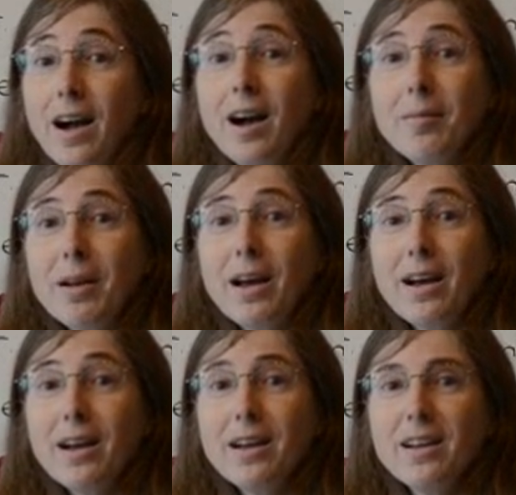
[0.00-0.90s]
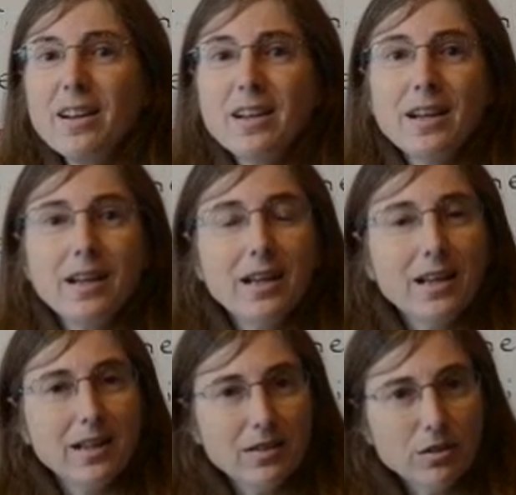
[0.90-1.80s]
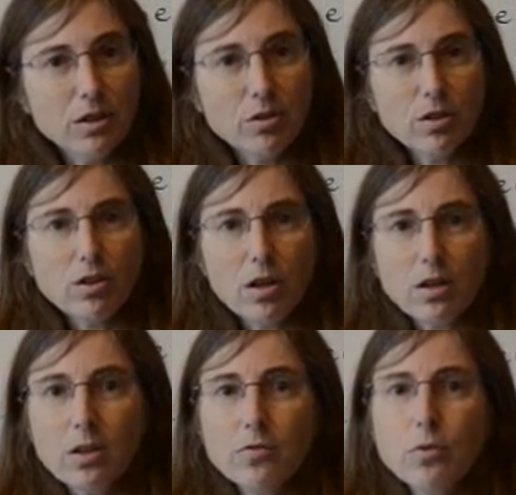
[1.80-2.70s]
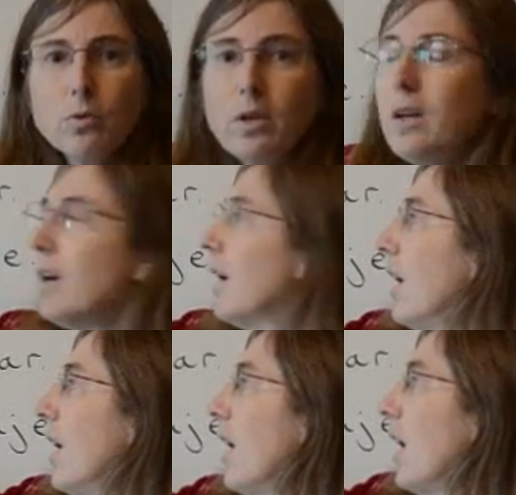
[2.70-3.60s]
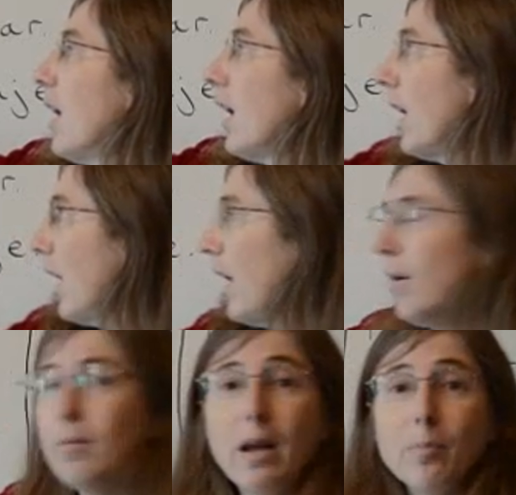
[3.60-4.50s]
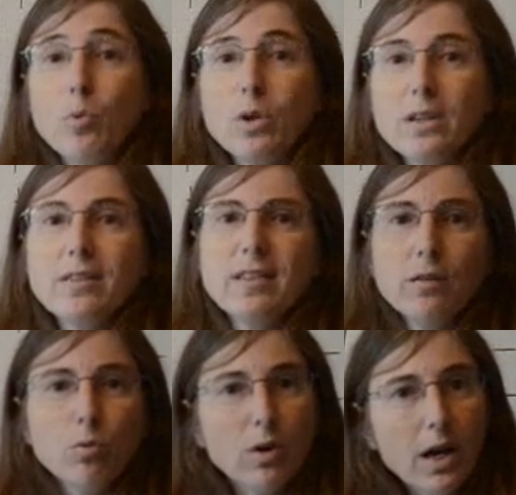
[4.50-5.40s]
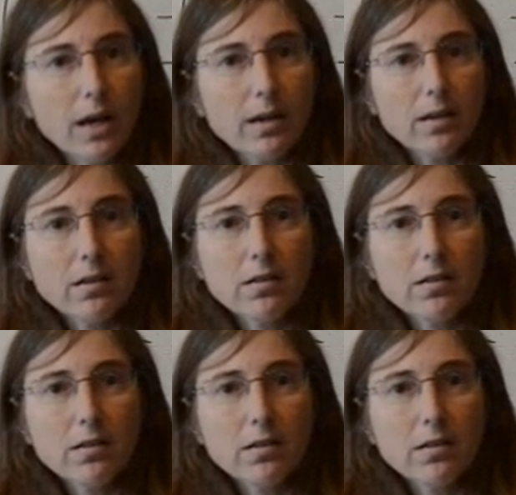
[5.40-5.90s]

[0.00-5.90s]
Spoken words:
habla, to tell her to talk on the phone. Habla por el celular.